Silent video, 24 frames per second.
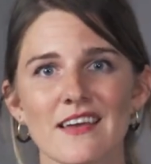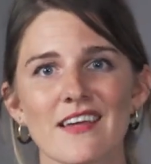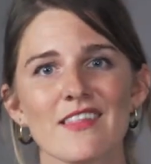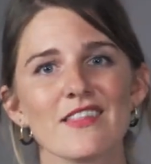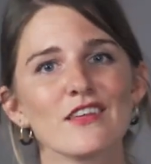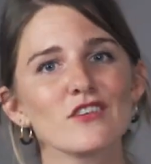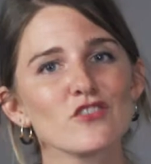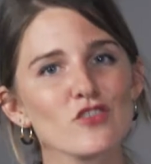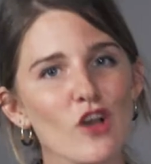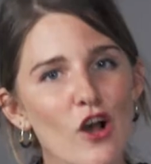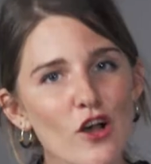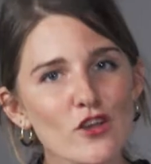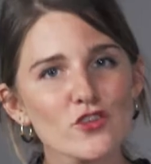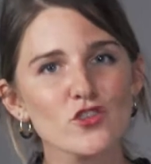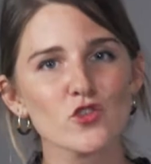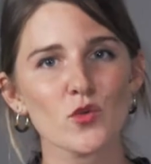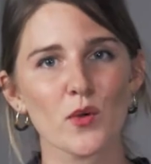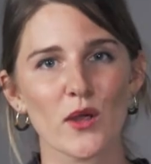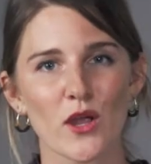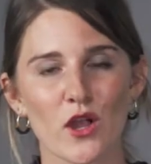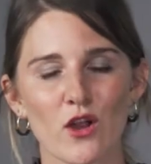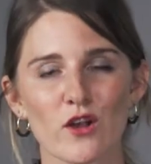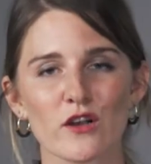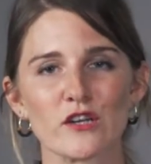This also
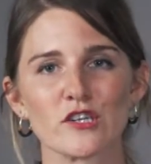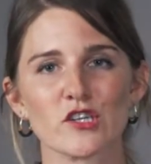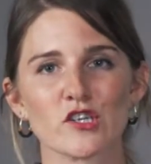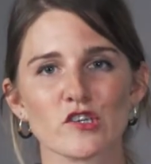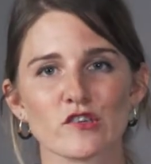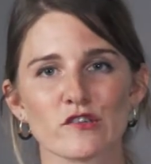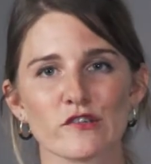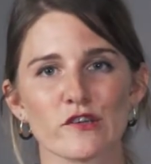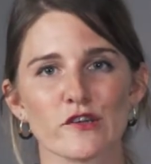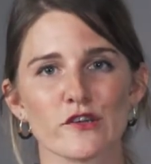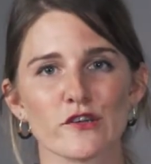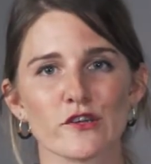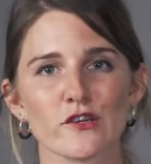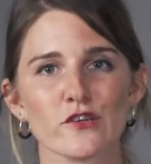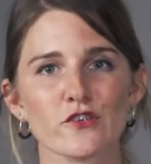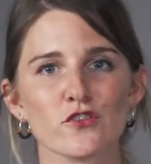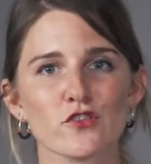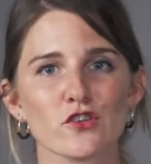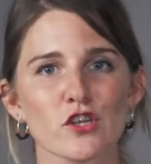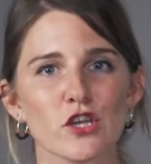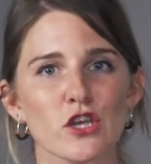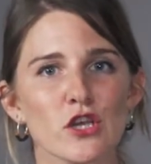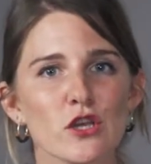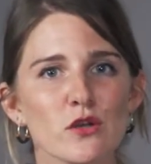encourages learners
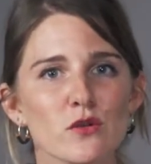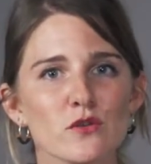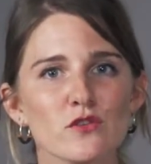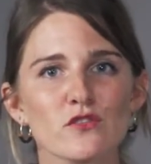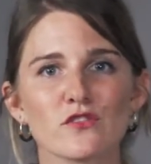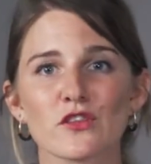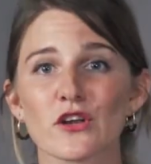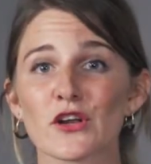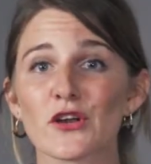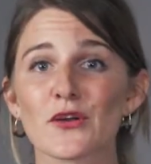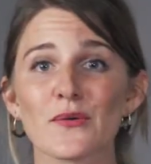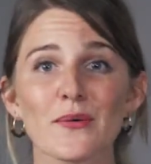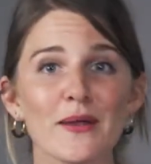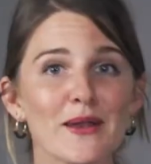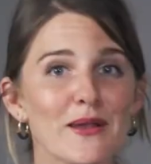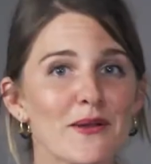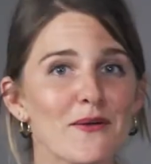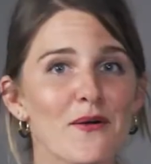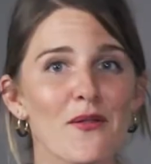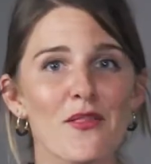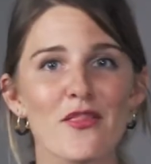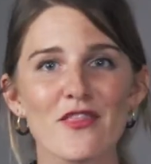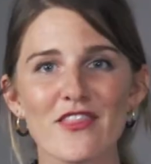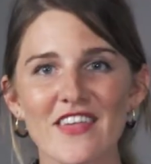to use their
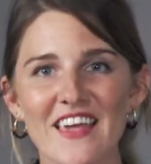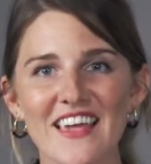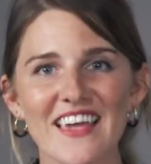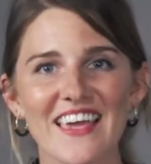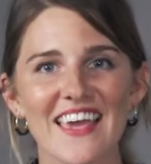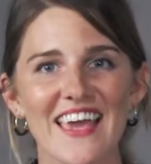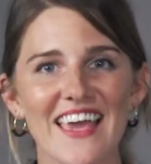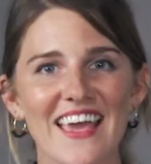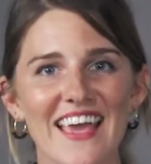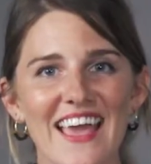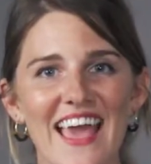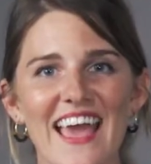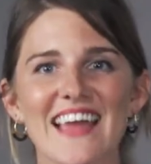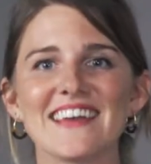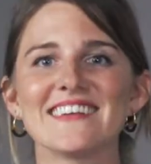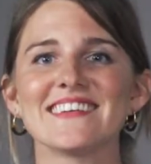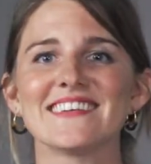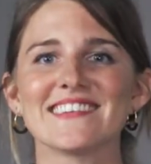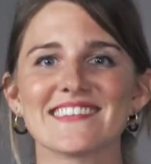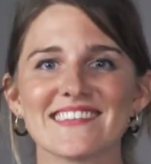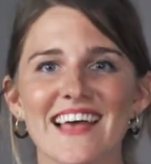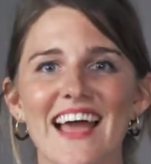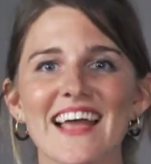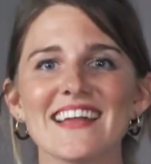critical thinking and
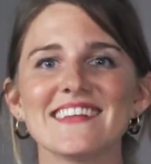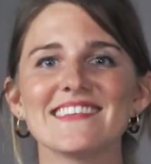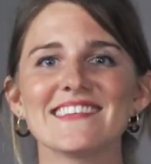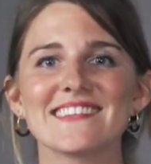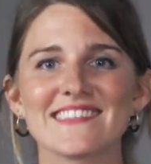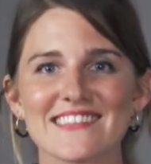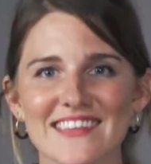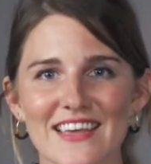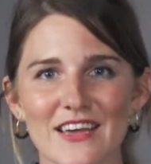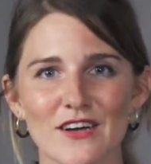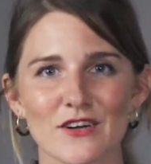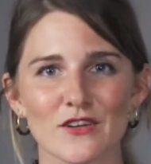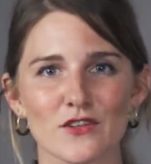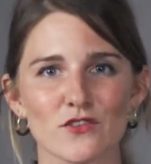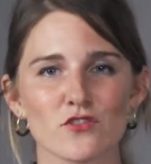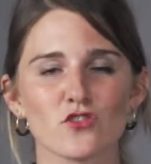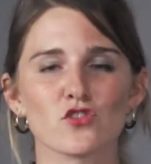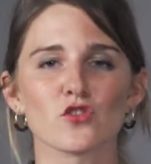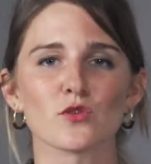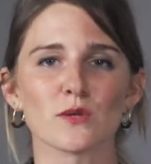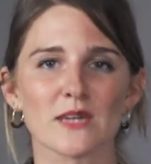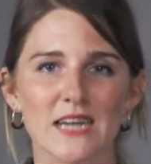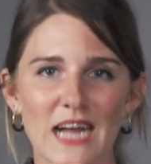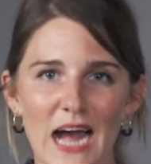design skills
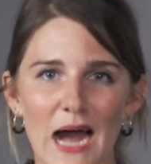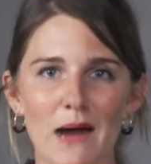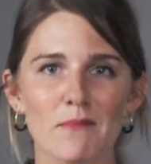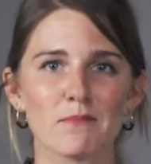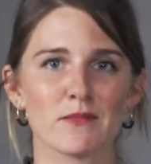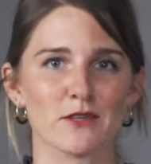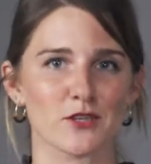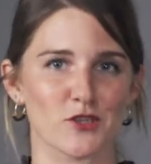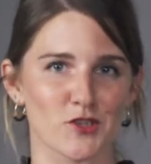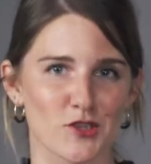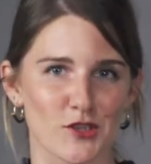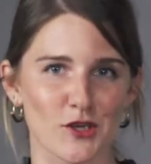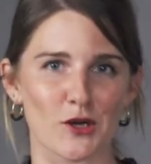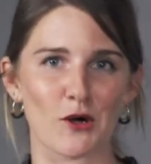to accomplish the